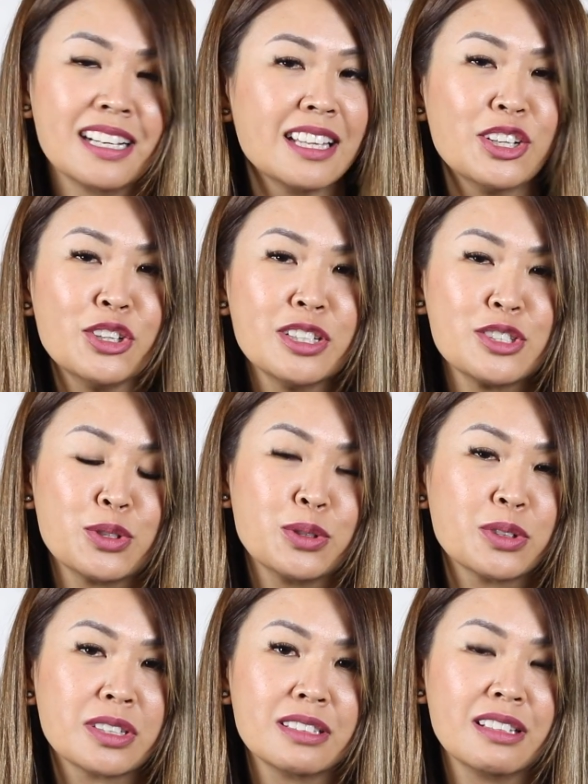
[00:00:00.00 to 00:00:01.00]
That only
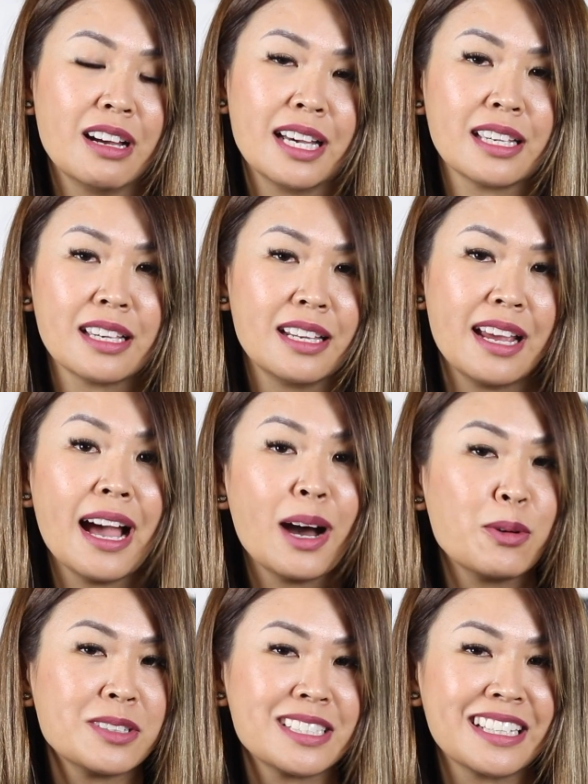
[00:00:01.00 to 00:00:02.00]
took like an
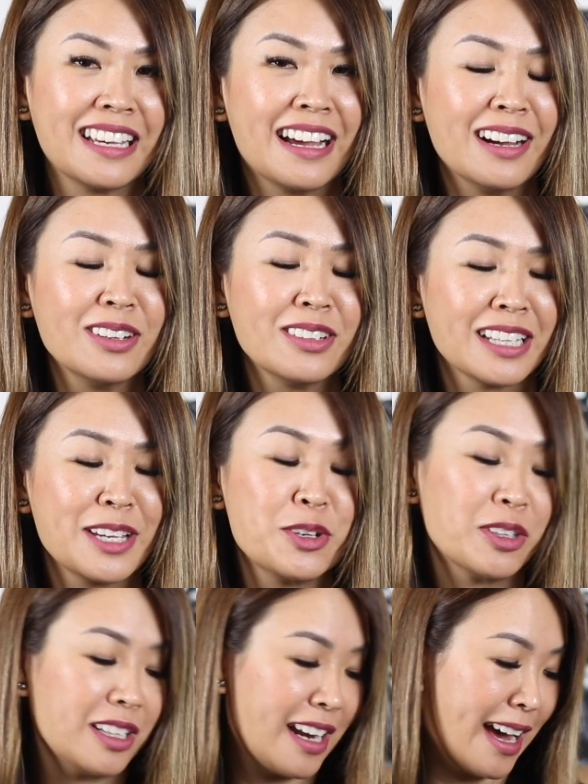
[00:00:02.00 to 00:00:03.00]
hour to get out. Okay,
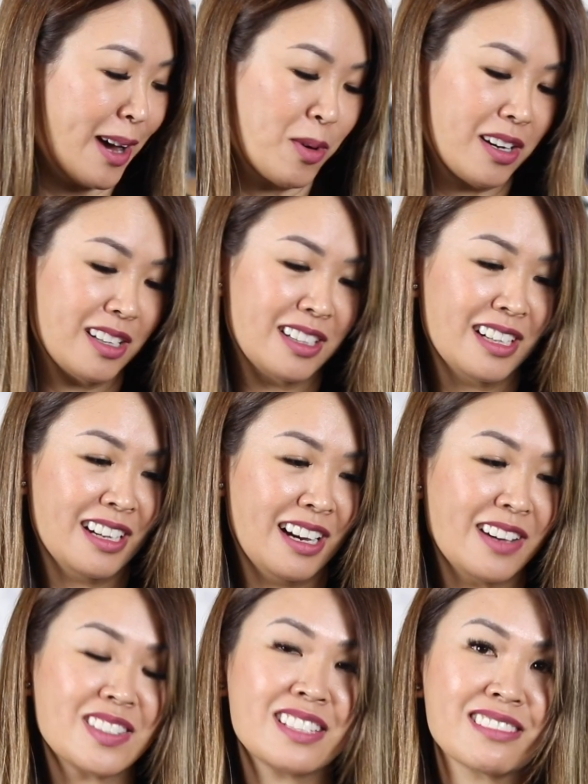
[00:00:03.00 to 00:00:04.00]
not an hour.
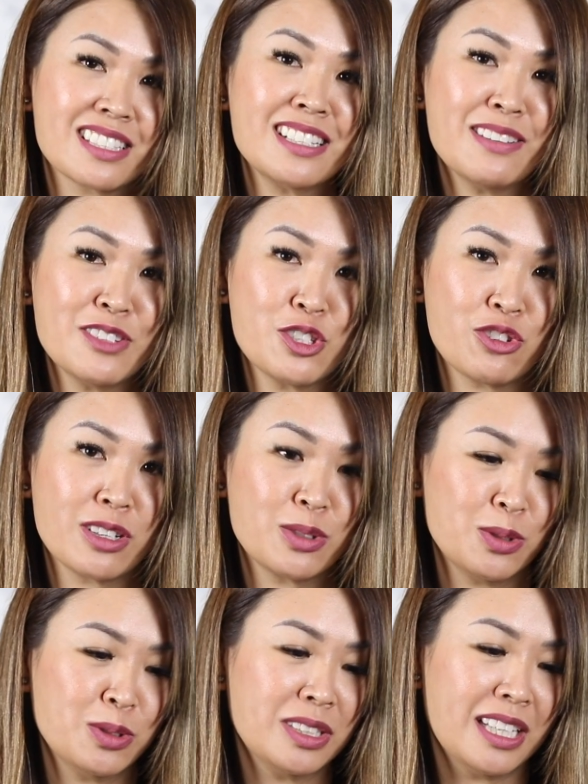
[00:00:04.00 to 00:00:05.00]
I seriously never
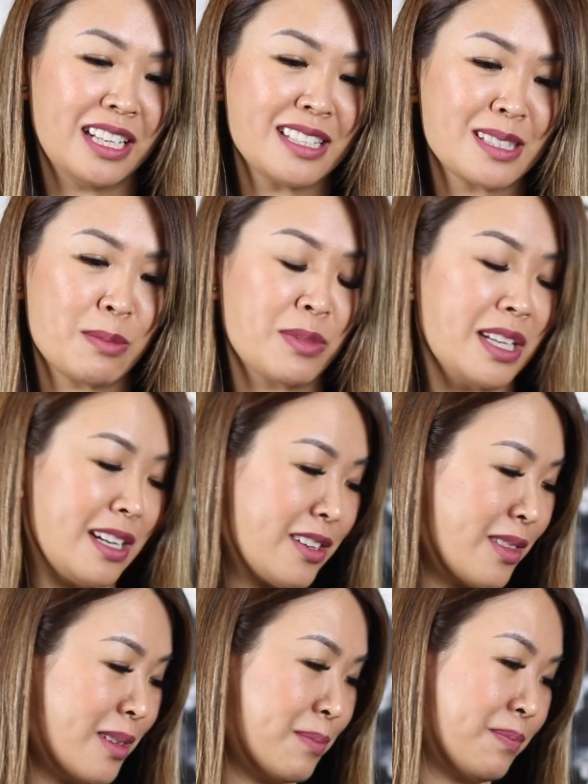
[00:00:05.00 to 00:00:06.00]
struggled getting something out
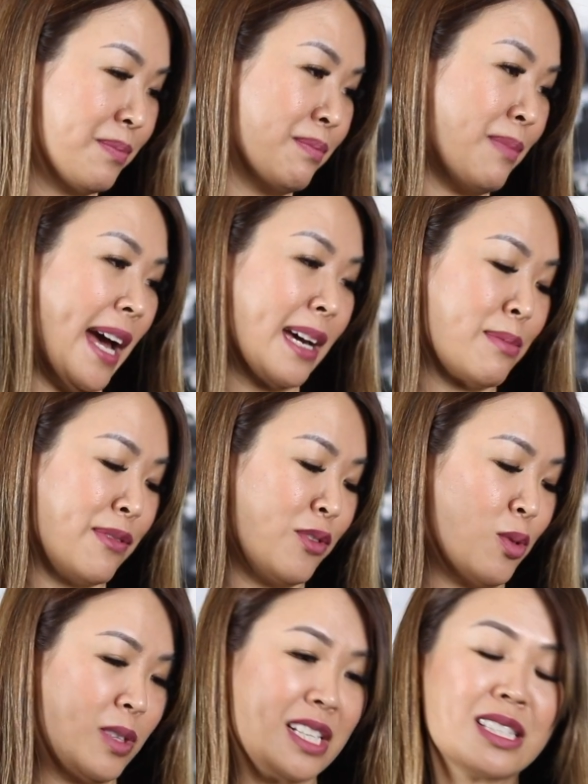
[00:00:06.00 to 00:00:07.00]
of the bag
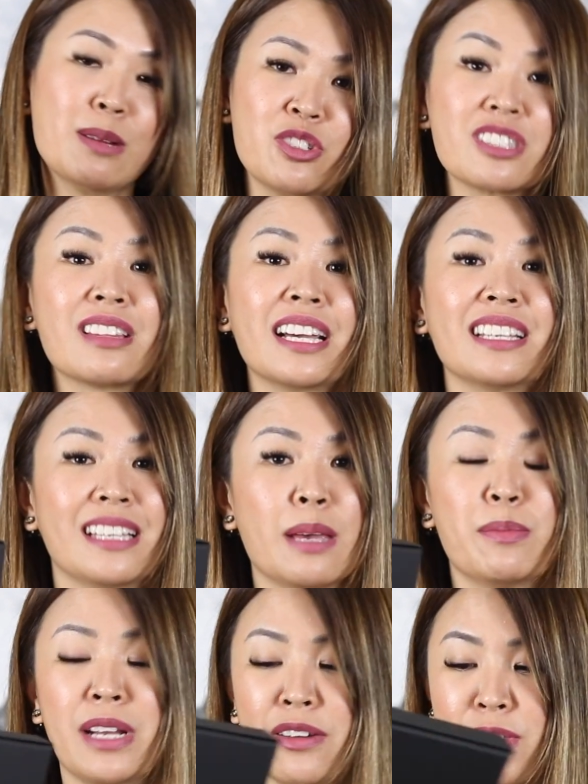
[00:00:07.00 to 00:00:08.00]
before. Next time, just like
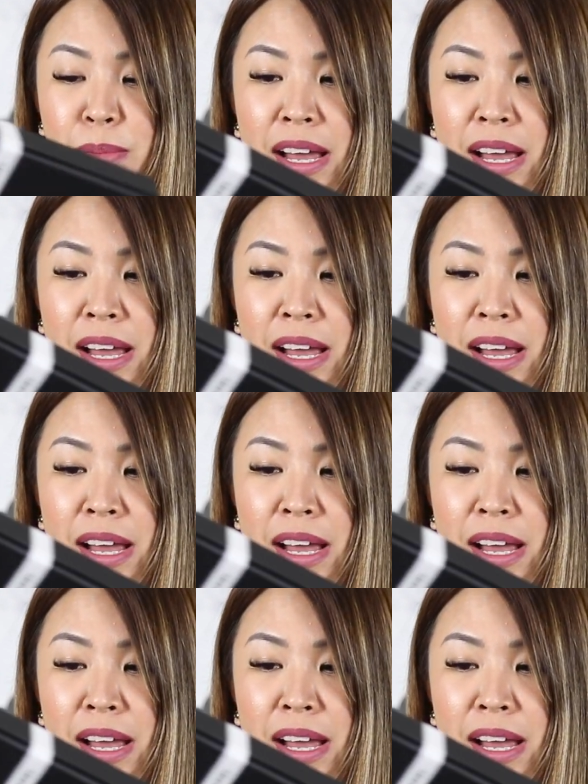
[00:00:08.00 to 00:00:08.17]
keep it out of the